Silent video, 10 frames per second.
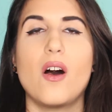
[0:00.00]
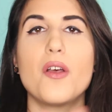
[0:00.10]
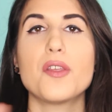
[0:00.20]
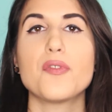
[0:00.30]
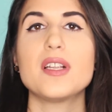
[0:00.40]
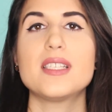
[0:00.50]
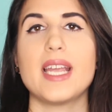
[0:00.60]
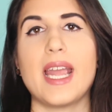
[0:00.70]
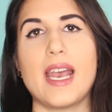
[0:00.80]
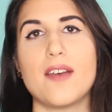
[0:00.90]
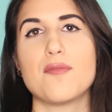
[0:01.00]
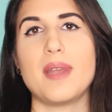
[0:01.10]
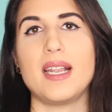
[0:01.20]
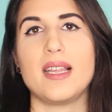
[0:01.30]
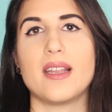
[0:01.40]
all the friends I have
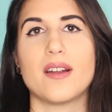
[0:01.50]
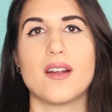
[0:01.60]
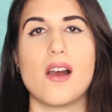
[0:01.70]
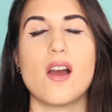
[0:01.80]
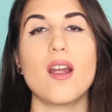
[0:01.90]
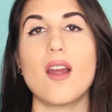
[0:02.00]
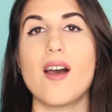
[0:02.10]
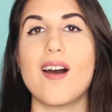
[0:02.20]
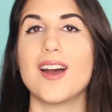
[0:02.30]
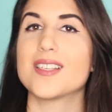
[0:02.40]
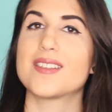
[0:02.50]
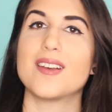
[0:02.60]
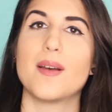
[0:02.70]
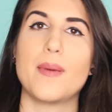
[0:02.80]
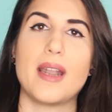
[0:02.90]
made here are
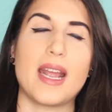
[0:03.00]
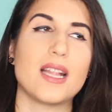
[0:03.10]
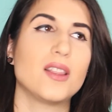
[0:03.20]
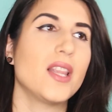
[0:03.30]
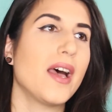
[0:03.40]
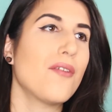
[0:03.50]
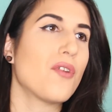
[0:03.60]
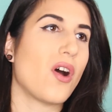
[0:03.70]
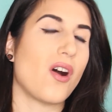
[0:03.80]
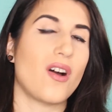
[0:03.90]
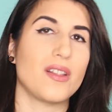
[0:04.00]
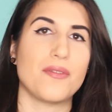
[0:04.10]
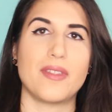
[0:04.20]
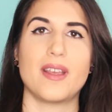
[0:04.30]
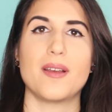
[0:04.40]
awesome and I love all
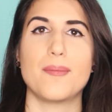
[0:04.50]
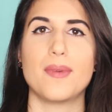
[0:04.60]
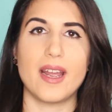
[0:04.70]
of them.